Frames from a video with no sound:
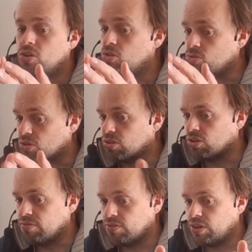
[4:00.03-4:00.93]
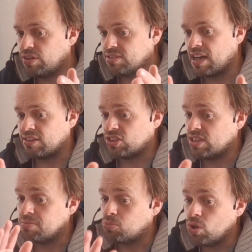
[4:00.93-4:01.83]
You can convert to
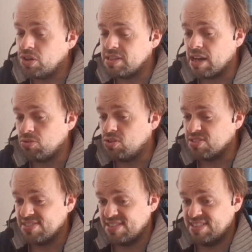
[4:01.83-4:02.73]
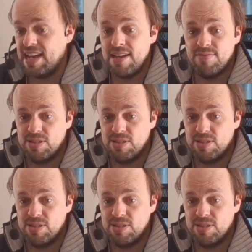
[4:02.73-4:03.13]
actually in Word now. You can save